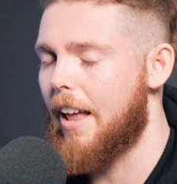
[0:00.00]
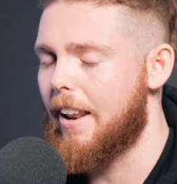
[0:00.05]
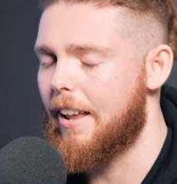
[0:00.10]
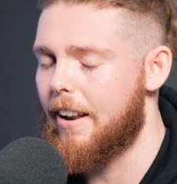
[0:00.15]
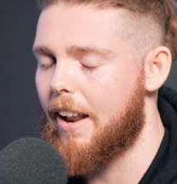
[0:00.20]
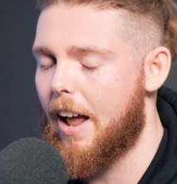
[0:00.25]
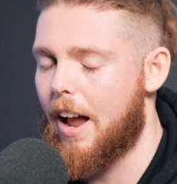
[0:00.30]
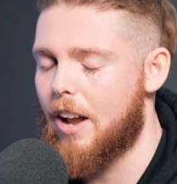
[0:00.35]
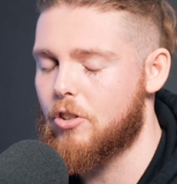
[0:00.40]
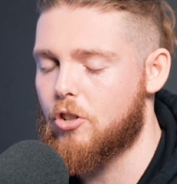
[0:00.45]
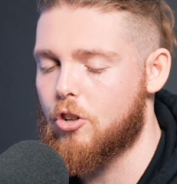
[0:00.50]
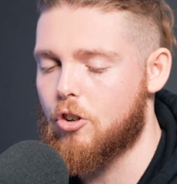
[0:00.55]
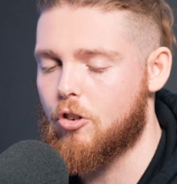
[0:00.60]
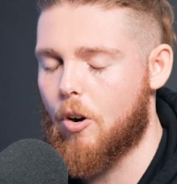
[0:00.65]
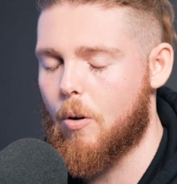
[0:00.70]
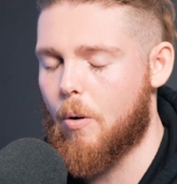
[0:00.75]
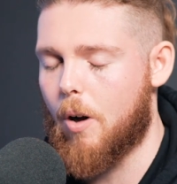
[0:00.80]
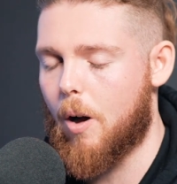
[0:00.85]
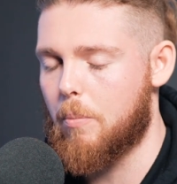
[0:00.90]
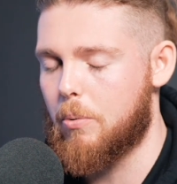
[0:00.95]
And then as you
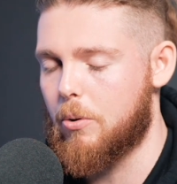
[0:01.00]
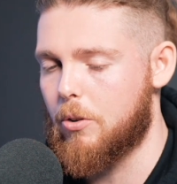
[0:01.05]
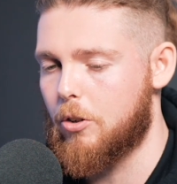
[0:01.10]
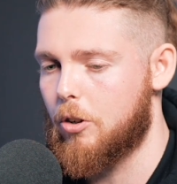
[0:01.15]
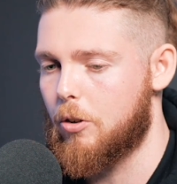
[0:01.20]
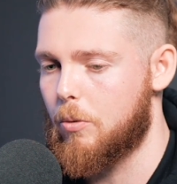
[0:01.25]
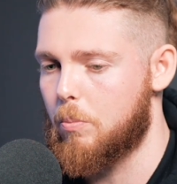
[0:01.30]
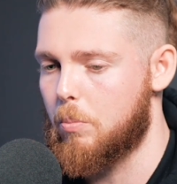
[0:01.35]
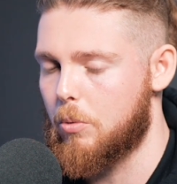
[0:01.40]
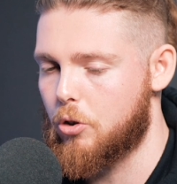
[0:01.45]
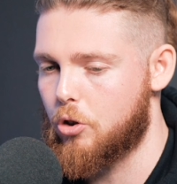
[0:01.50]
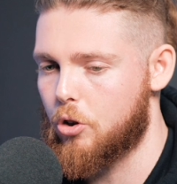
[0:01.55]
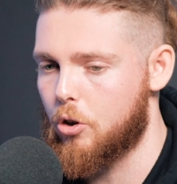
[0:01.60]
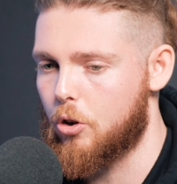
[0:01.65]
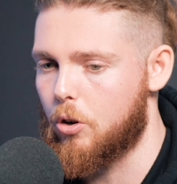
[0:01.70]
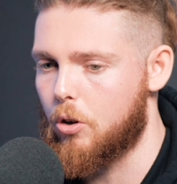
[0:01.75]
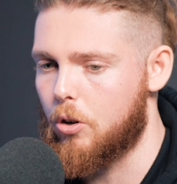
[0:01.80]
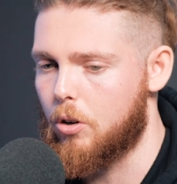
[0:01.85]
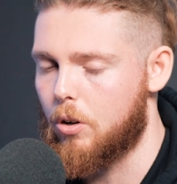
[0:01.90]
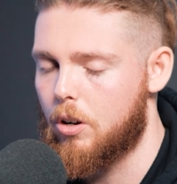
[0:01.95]
grow up and you
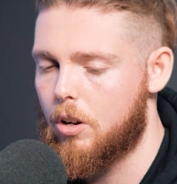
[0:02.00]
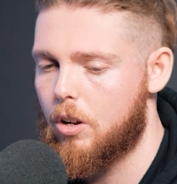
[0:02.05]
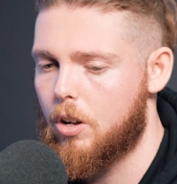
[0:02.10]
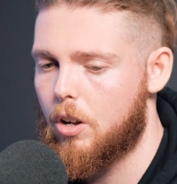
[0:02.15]
mature,